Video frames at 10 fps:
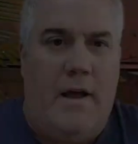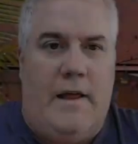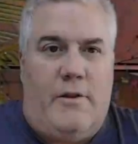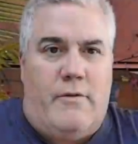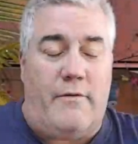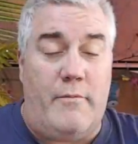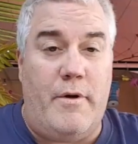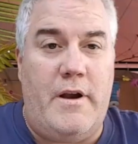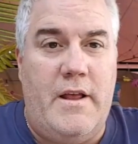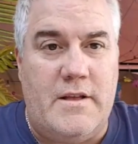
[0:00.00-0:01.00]
Hello
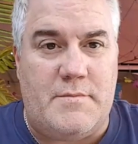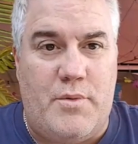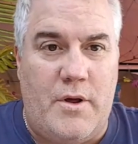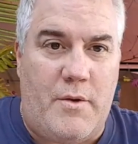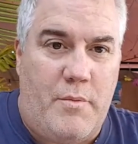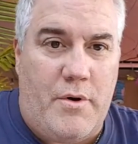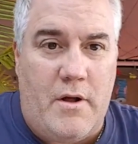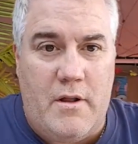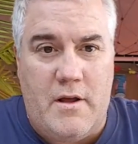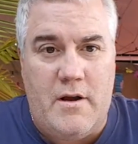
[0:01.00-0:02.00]
everybody, it's Brother
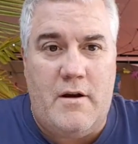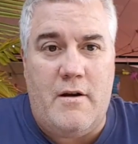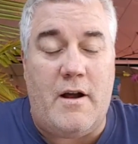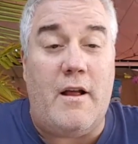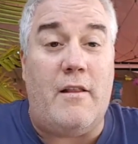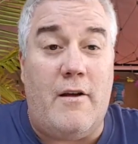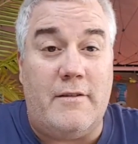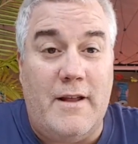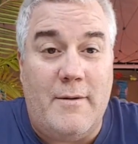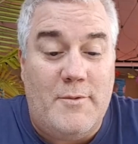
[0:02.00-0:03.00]
Paul here, a long
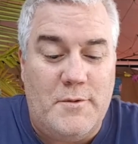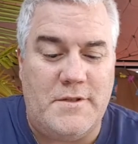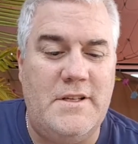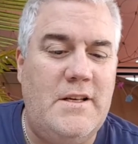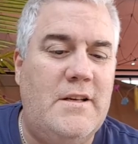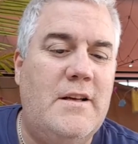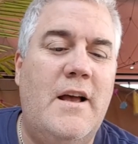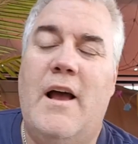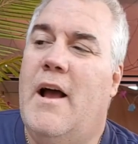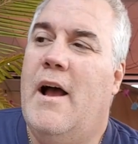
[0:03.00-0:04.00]
time no see.
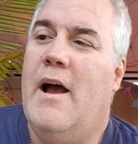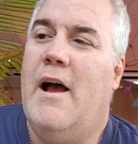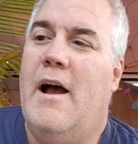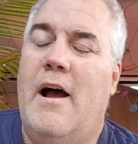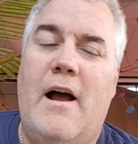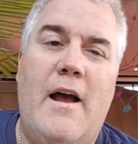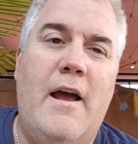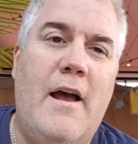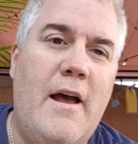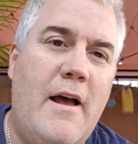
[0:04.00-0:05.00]
I
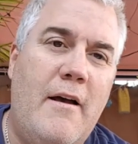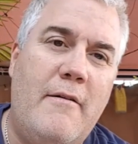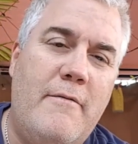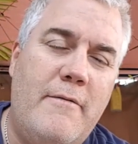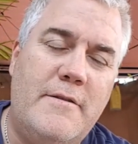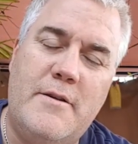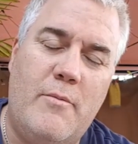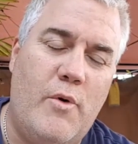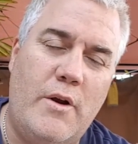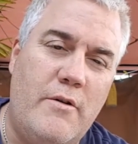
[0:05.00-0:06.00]
have
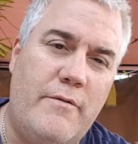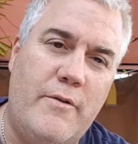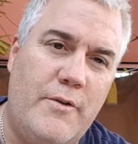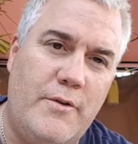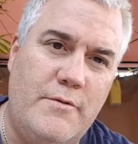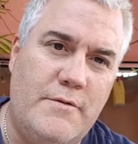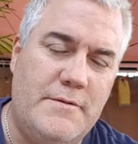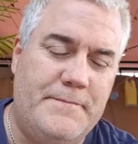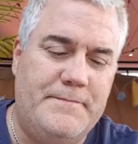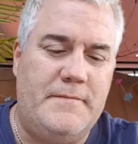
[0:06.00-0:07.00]
some wonderful news.
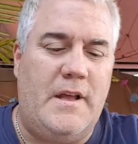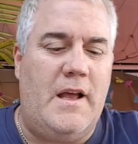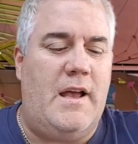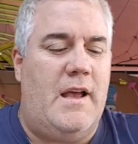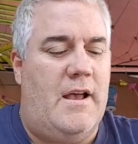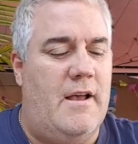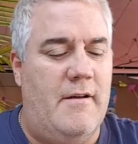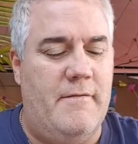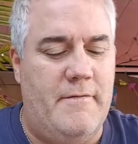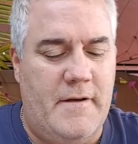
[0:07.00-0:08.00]
I
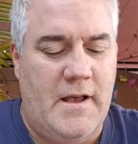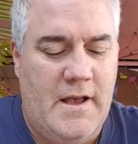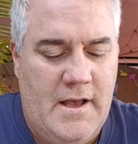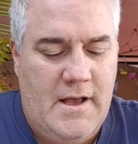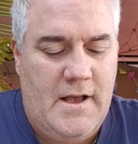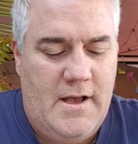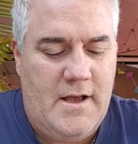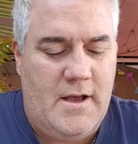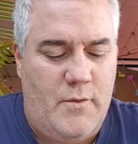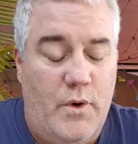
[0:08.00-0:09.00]
have
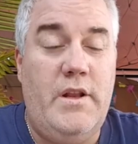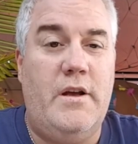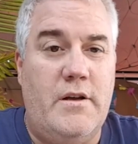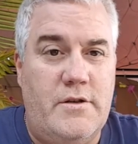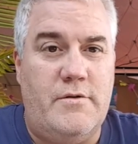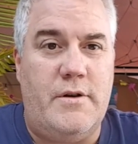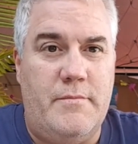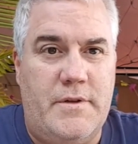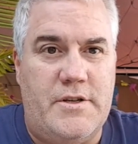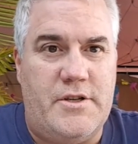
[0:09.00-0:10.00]
a really good
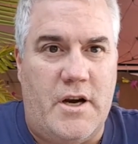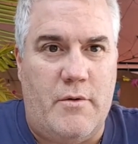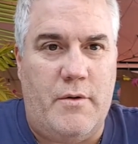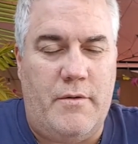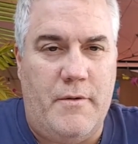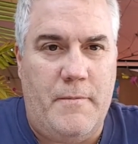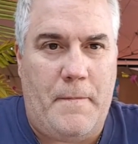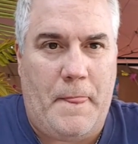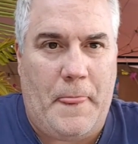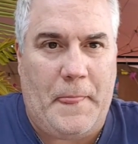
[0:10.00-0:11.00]
dream to share with you.
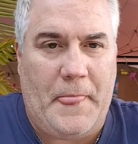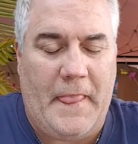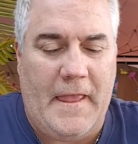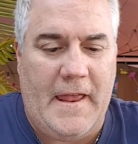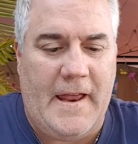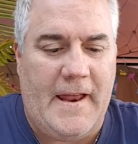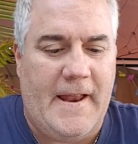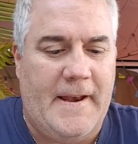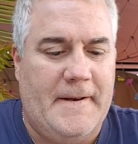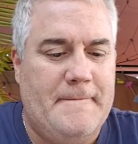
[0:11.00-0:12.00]

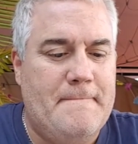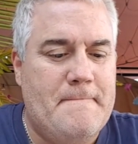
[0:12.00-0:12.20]
And